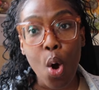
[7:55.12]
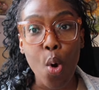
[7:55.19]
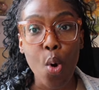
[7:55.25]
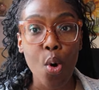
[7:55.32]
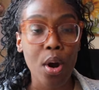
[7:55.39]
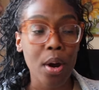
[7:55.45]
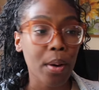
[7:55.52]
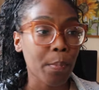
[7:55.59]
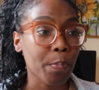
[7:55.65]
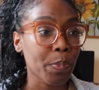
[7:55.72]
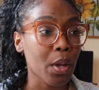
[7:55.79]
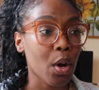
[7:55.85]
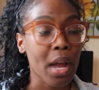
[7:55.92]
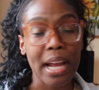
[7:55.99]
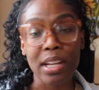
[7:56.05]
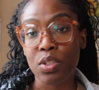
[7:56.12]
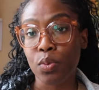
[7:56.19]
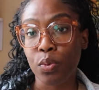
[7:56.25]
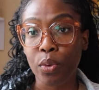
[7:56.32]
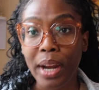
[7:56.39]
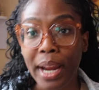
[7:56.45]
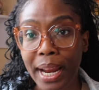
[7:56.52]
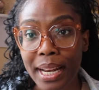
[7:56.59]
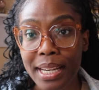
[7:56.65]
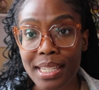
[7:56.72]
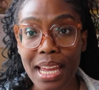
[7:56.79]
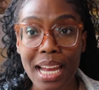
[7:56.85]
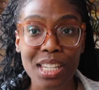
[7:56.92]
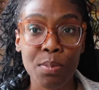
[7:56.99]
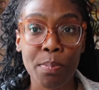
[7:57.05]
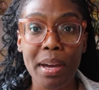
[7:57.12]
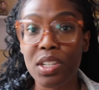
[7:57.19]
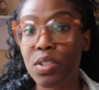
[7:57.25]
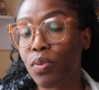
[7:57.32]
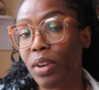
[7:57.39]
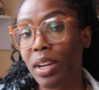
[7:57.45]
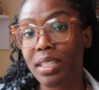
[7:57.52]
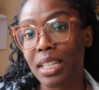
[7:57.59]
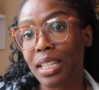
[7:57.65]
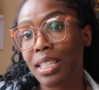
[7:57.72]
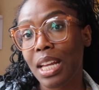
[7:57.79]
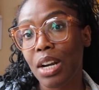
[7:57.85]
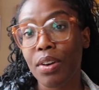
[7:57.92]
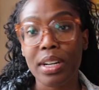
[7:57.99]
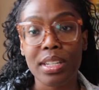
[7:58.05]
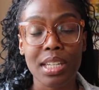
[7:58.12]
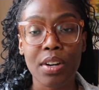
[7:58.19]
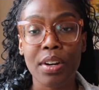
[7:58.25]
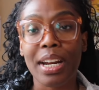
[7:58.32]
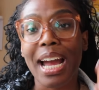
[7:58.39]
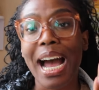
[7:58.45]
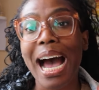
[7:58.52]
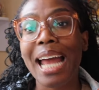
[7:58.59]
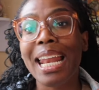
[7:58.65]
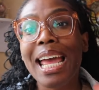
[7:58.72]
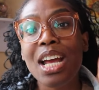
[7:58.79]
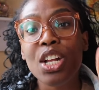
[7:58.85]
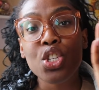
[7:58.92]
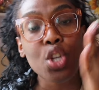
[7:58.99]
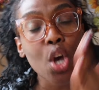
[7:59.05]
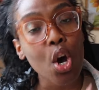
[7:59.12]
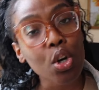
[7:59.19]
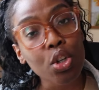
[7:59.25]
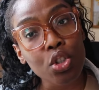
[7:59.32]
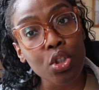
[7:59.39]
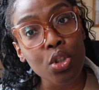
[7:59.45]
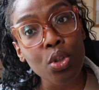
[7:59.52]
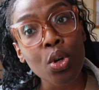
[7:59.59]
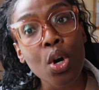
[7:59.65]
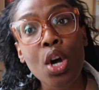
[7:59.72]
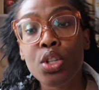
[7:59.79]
or ex-friends, ex-best friends, etc., etc. God told you